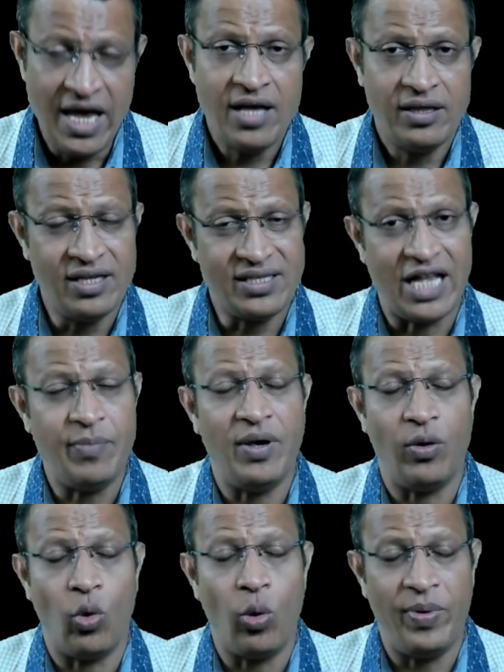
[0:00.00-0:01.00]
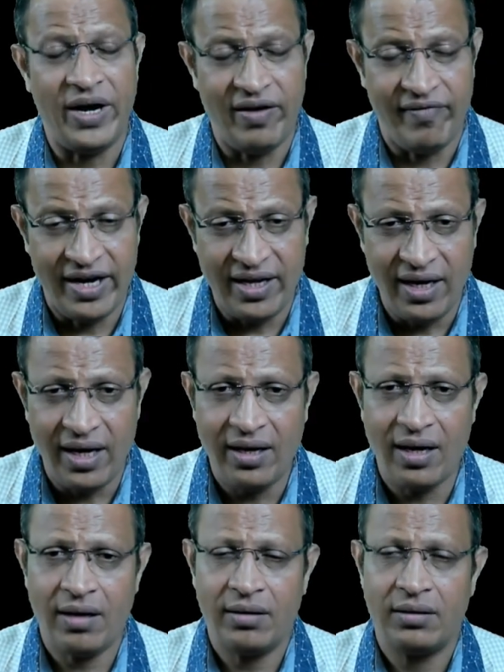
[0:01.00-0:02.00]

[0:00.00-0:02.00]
This can be OPD waiting area,